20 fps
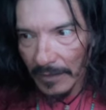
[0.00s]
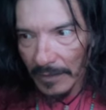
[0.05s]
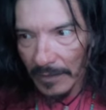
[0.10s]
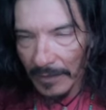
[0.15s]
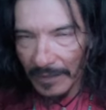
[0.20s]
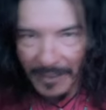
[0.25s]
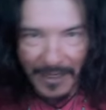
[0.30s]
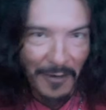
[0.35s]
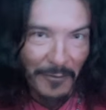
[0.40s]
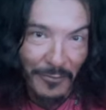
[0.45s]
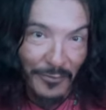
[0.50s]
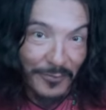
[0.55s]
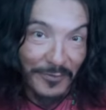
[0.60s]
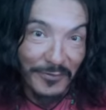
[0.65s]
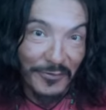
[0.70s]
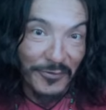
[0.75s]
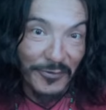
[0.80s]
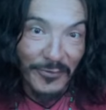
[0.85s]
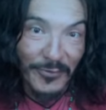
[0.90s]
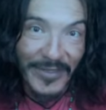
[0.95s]
and I
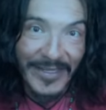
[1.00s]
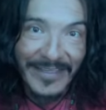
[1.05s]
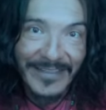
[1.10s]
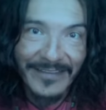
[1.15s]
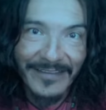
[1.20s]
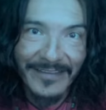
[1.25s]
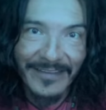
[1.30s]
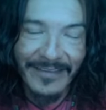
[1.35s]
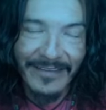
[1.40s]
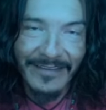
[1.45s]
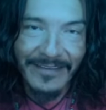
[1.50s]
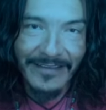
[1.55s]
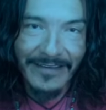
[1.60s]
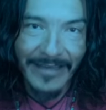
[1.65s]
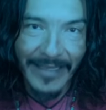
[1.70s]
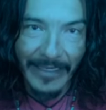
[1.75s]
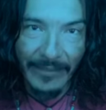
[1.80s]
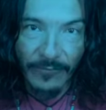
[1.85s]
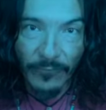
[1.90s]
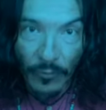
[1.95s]
wouldn't do anything,
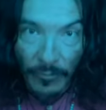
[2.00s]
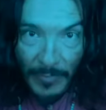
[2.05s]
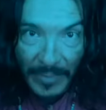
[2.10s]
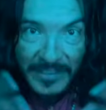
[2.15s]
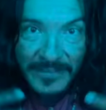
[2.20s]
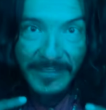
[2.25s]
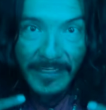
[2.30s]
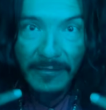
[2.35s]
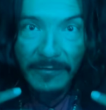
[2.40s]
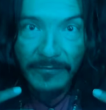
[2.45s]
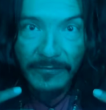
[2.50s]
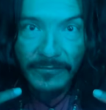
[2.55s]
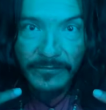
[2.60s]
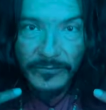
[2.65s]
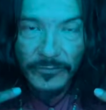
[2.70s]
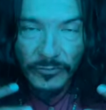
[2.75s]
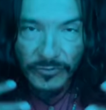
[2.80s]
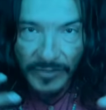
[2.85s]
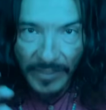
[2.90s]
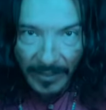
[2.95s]
like for myself,
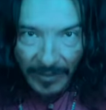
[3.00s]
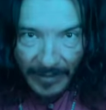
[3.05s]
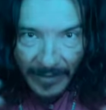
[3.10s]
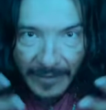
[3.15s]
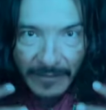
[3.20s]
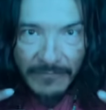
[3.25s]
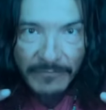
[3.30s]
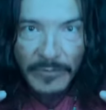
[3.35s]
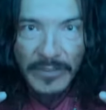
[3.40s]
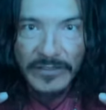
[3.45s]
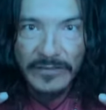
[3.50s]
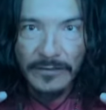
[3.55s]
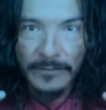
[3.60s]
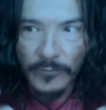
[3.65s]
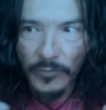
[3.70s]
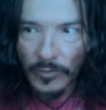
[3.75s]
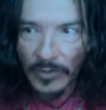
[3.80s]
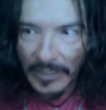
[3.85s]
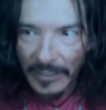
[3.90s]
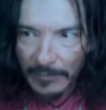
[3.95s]
to take care of
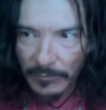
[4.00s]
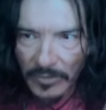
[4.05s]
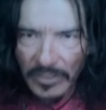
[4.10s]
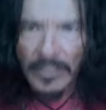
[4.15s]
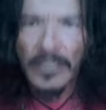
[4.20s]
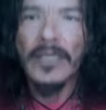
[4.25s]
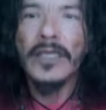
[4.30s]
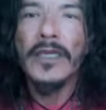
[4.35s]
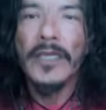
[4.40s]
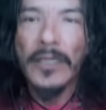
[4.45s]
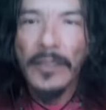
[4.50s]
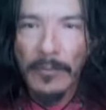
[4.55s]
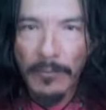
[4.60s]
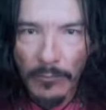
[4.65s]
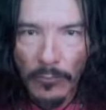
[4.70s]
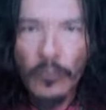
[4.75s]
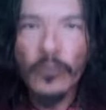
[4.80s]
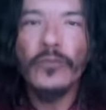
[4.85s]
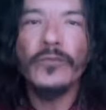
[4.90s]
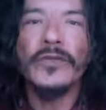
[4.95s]
myself, to get me
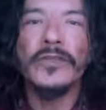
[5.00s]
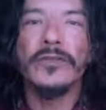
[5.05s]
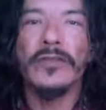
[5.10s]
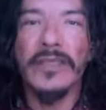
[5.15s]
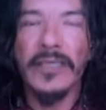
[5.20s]
moving, to